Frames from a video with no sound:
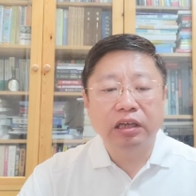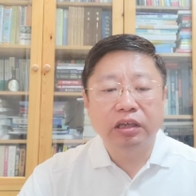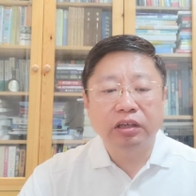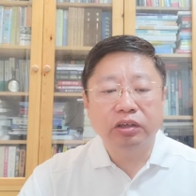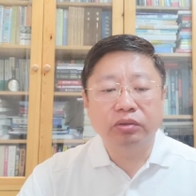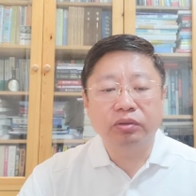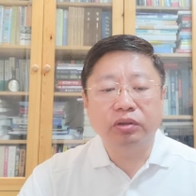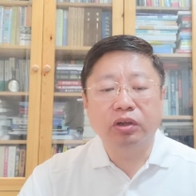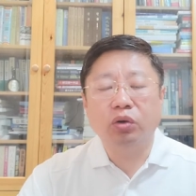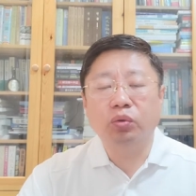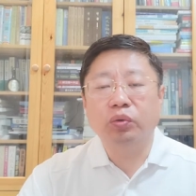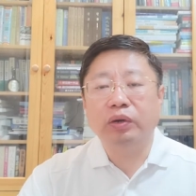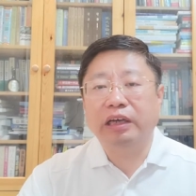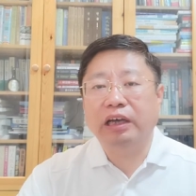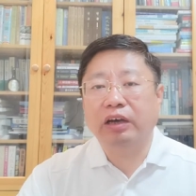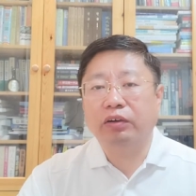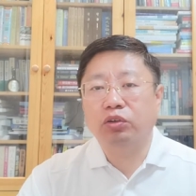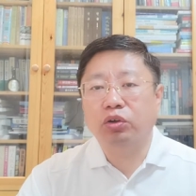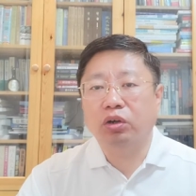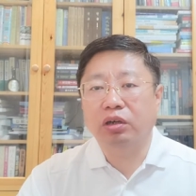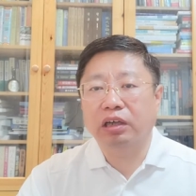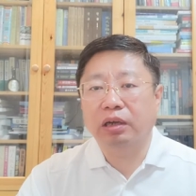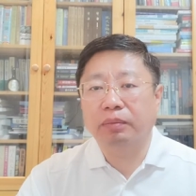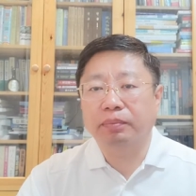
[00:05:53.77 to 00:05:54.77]
You know, we have
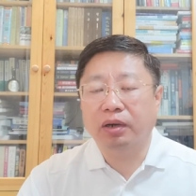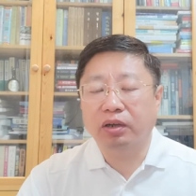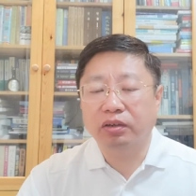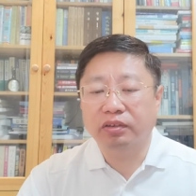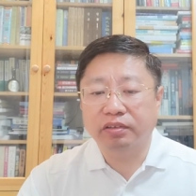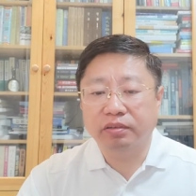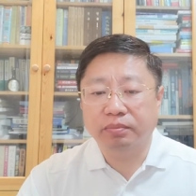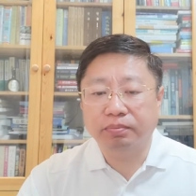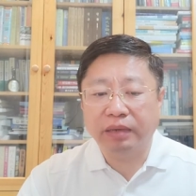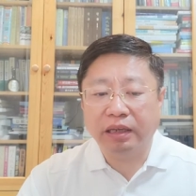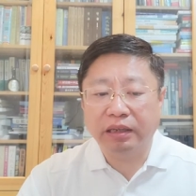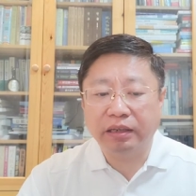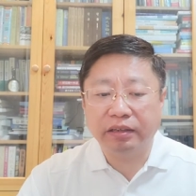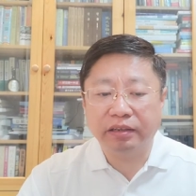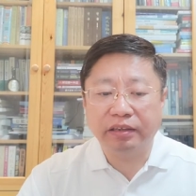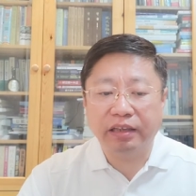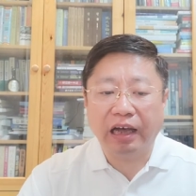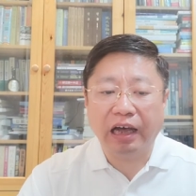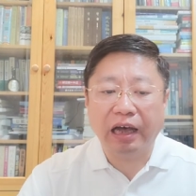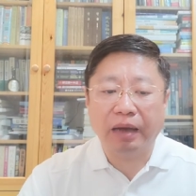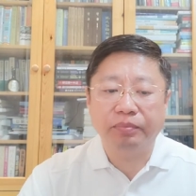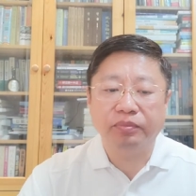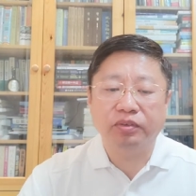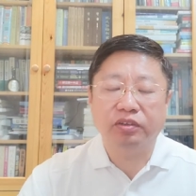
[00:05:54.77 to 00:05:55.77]
talking about many
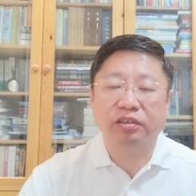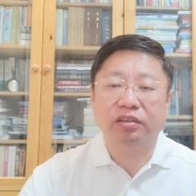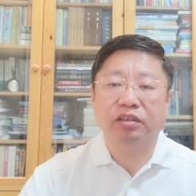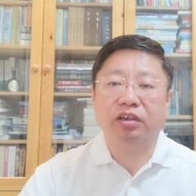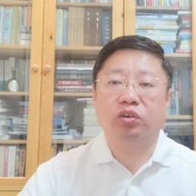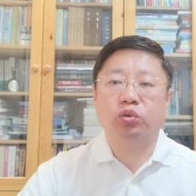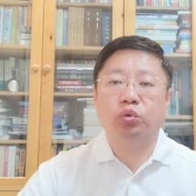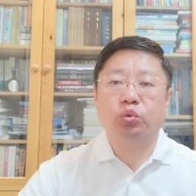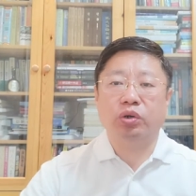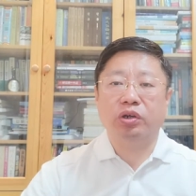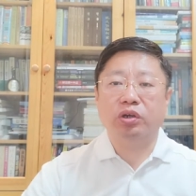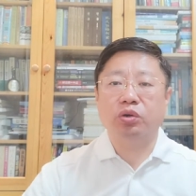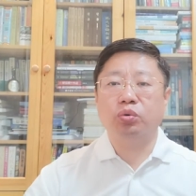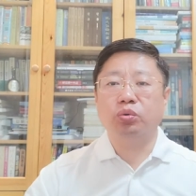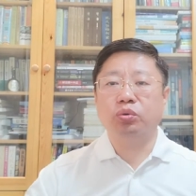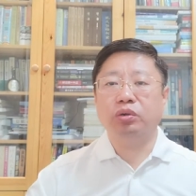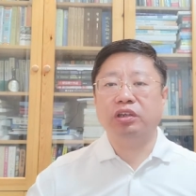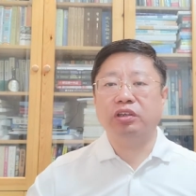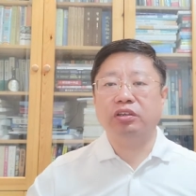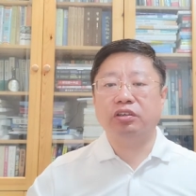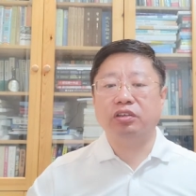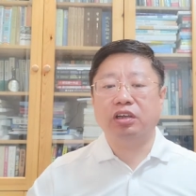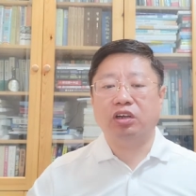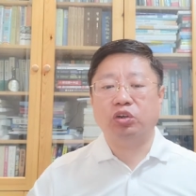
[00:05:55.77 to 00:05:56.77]
times the real
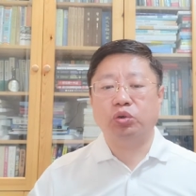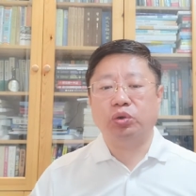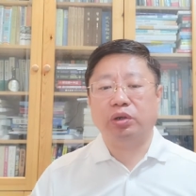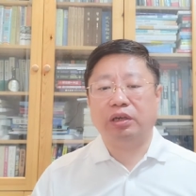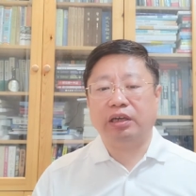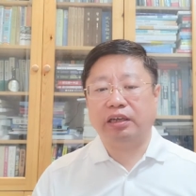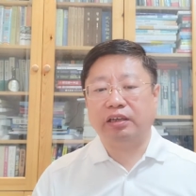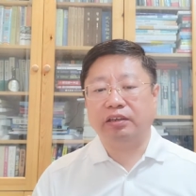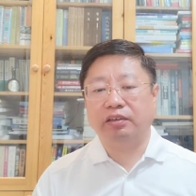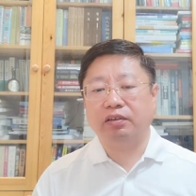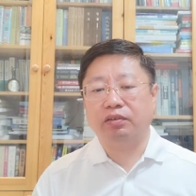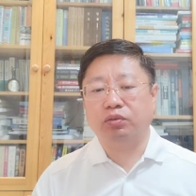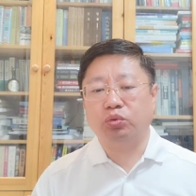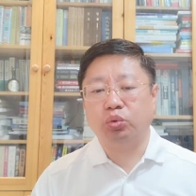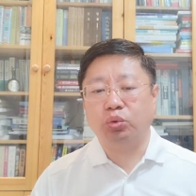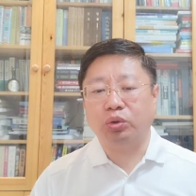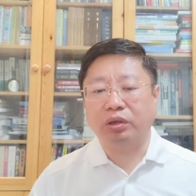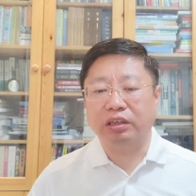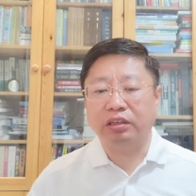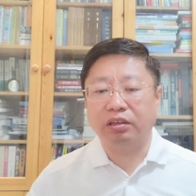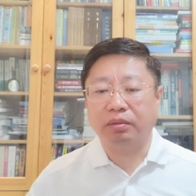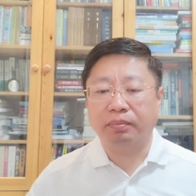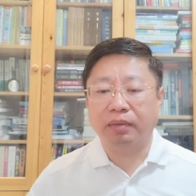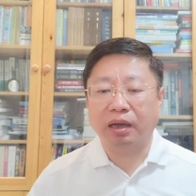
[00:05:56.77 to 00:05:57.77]
industry is a
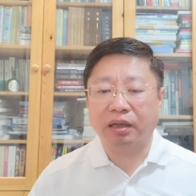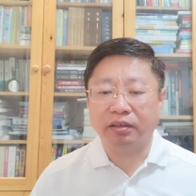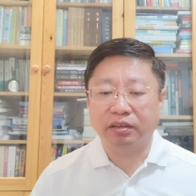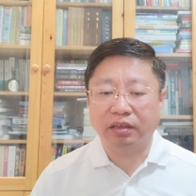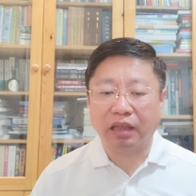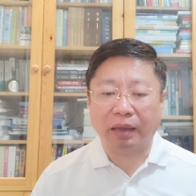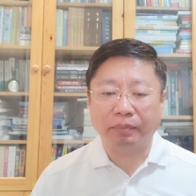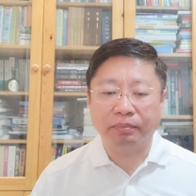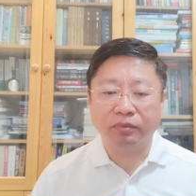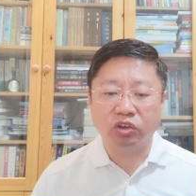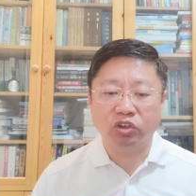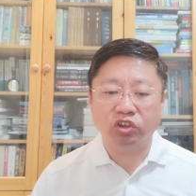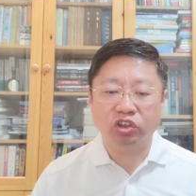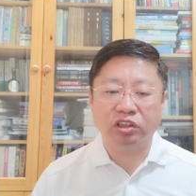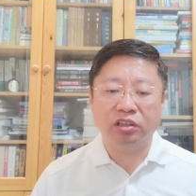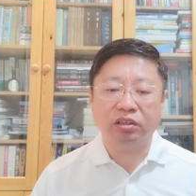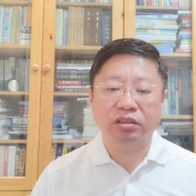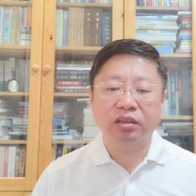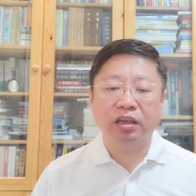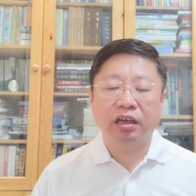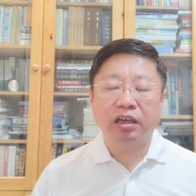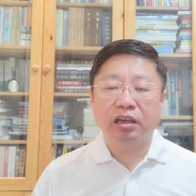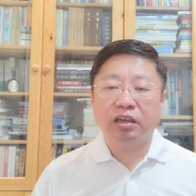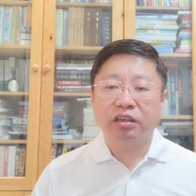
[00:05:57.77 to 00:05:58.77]

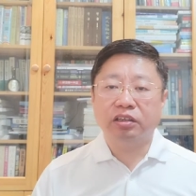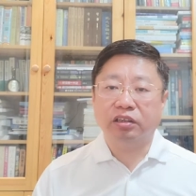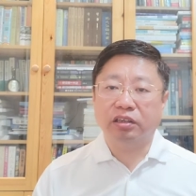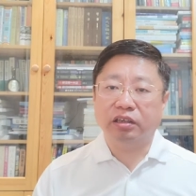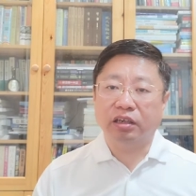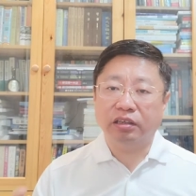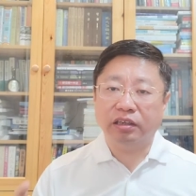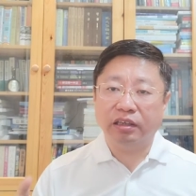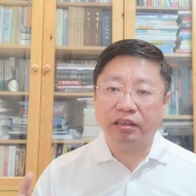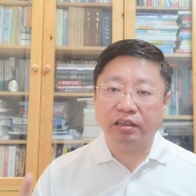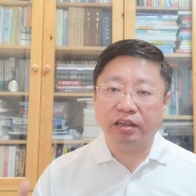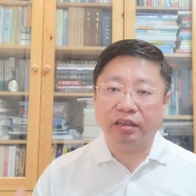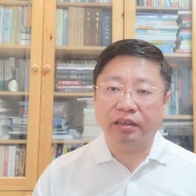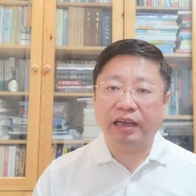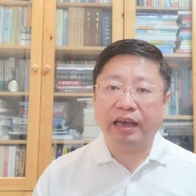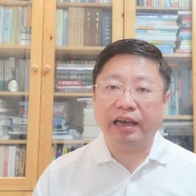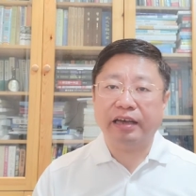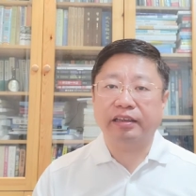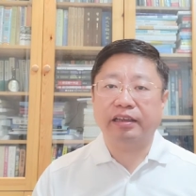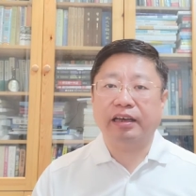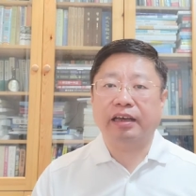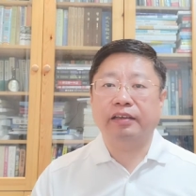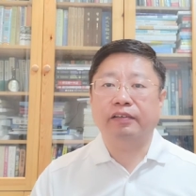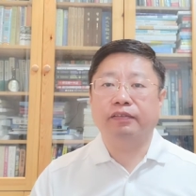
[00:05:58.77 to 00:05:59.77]
3-dimension, the
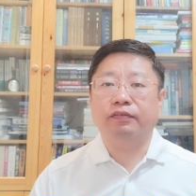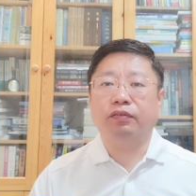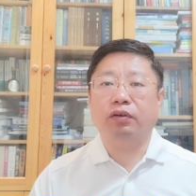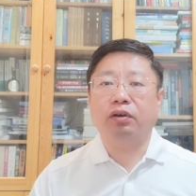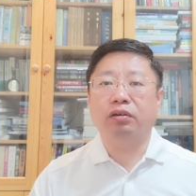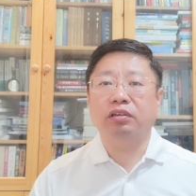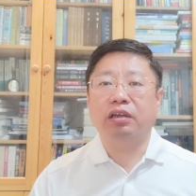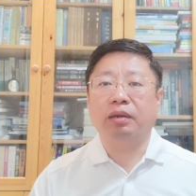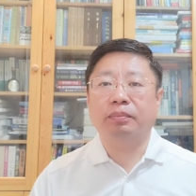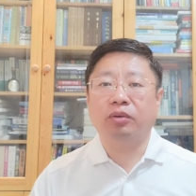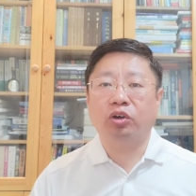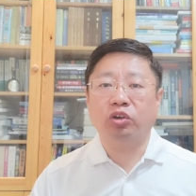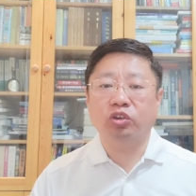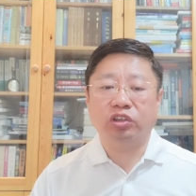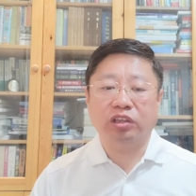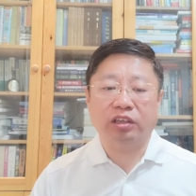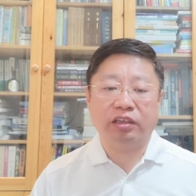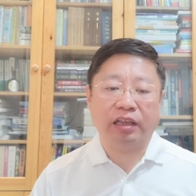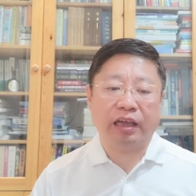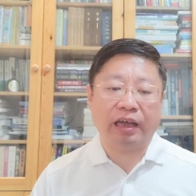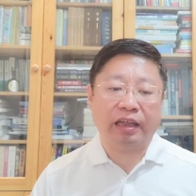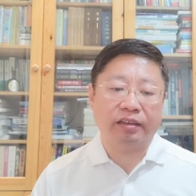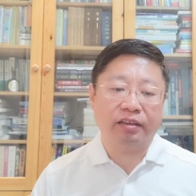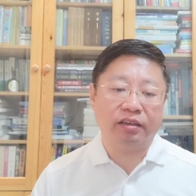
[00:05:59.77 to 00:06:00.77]
internet is
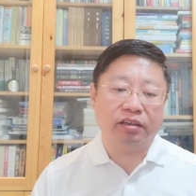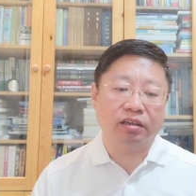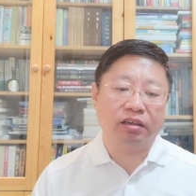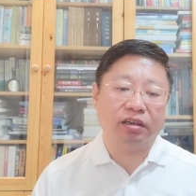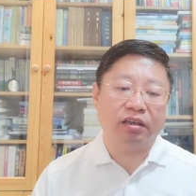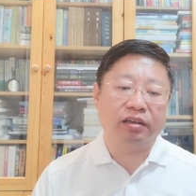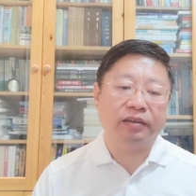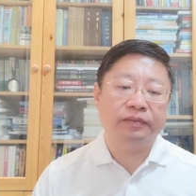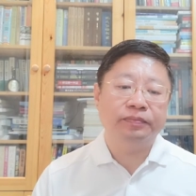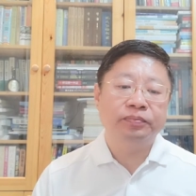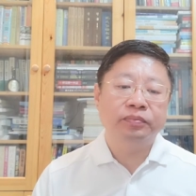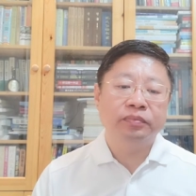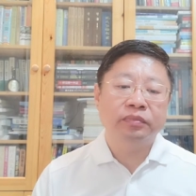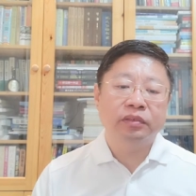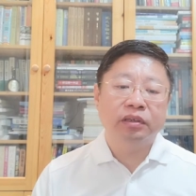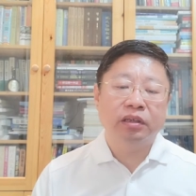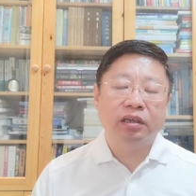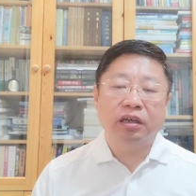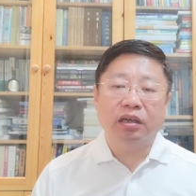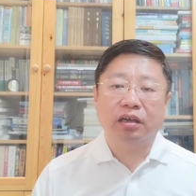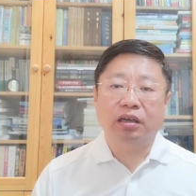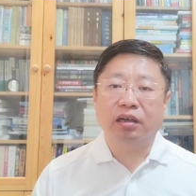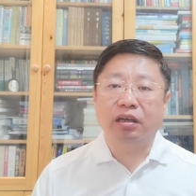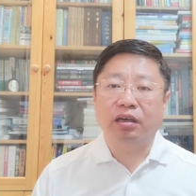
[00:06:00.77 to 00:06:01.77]
4-dimension, and the
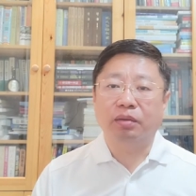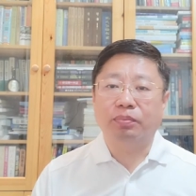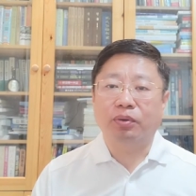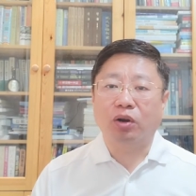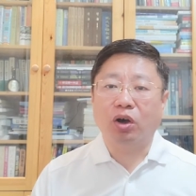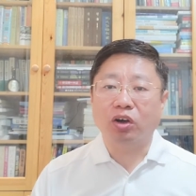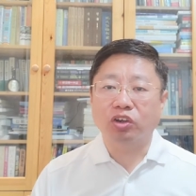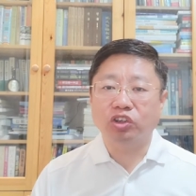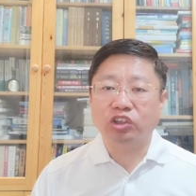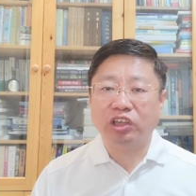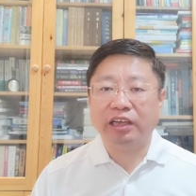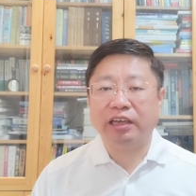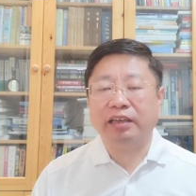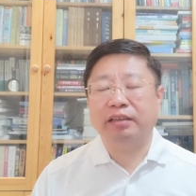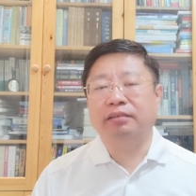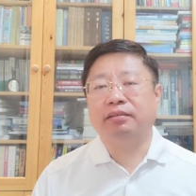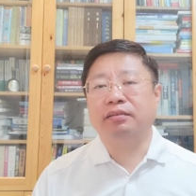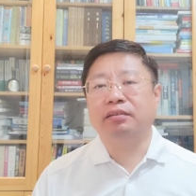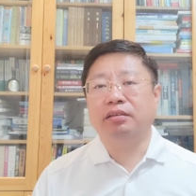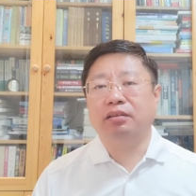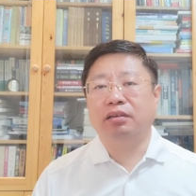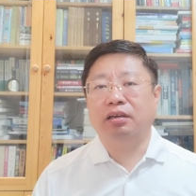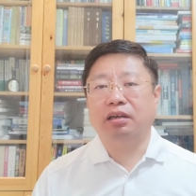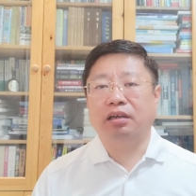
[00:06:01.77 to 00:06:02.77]

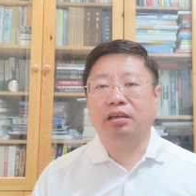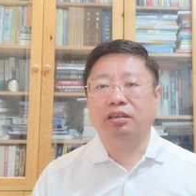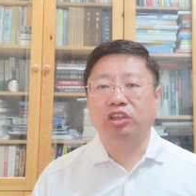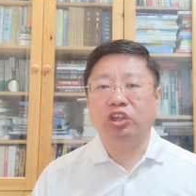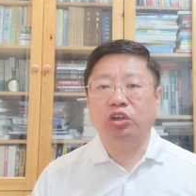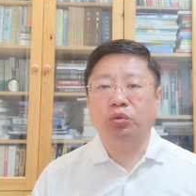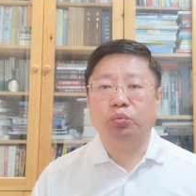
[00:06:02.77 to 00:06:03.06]
blockchain, the